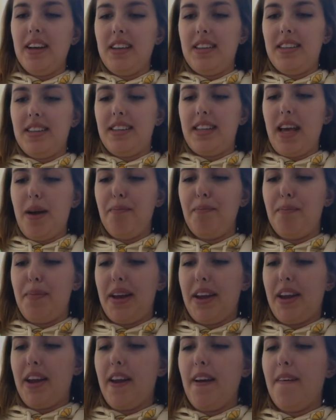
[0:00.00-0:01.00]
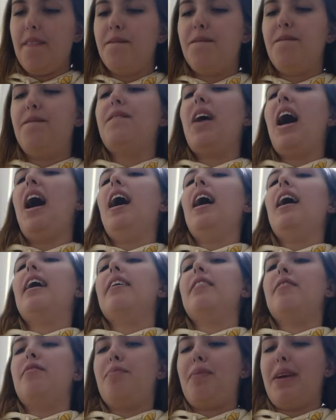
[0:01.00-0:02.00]
sent me
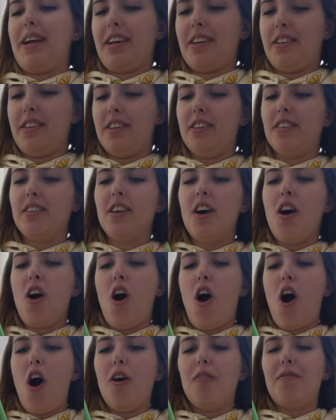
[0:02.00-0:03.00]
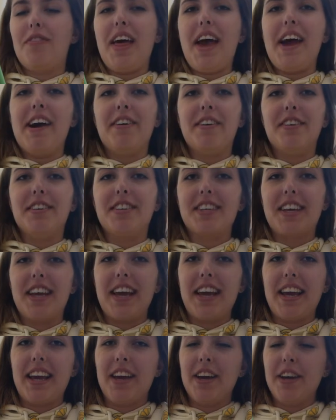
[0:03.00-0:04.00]
5 pictures of their
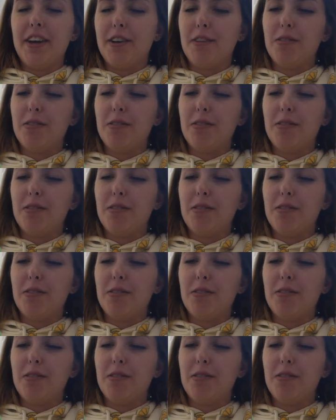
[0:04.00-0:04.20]
husky,